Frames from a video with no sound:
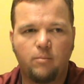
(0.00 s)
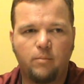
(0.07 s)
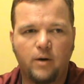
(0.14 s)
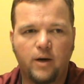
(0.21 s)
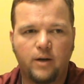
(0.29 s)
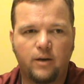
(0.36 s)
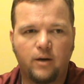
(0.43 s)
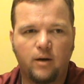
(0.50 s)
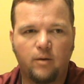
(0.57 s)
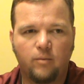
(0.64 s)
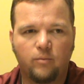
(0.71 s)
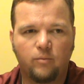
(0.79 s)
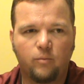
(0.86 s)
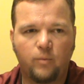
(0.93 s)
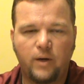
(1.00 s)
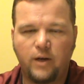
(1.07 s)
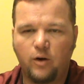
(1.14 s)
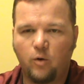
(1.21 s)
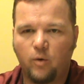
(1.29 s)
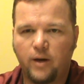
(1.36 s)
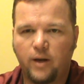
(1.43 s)
but we
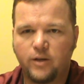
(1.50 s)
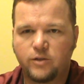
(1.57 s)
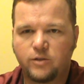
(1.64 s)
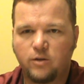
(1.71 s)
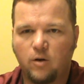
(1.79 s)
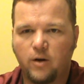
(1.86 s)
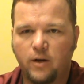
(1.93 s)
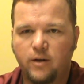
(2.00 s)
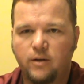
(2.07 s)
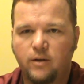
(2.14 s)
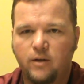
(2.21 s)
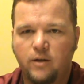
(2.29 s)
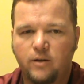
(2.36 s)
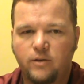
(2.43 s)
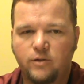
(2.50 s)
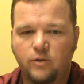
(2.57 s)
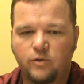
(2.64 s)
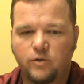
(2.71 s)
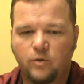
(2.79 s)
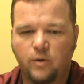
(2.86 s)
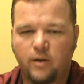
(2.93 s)
need to go ahead and get started
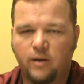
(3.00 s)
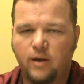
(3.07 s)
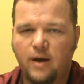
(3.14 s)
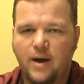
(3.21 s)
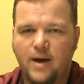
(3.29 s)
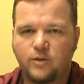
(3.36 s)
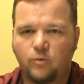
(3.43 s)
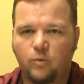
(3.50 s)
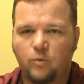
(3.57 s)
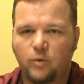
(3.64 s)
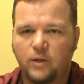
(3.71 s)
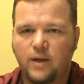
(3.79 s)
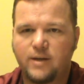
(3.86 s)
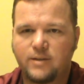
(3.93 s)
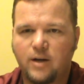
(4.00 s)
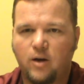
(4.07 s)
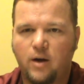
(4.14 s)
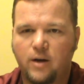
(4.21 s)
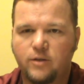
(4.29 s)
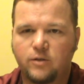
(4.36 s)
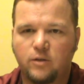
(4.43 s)
so that guys will realize how
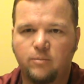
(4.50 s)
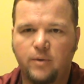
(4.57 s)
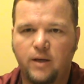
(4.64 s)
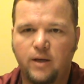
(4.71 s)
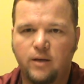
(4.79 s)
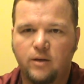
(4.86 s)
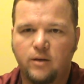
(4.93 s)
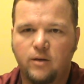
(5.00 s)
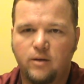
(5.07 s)
hot it's going to be